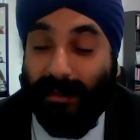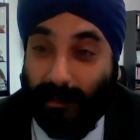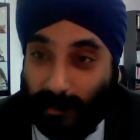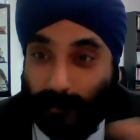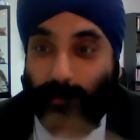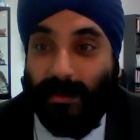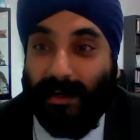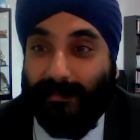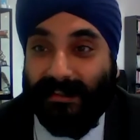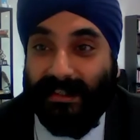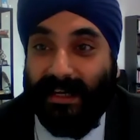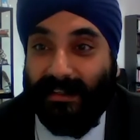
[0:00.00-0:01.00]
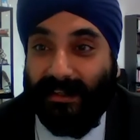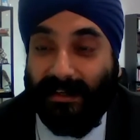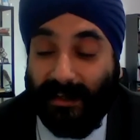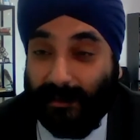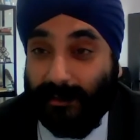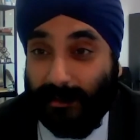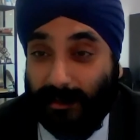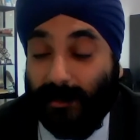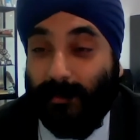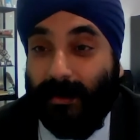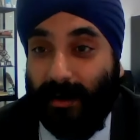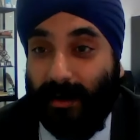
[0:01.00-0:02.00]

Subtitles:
you can all come together. And you know what?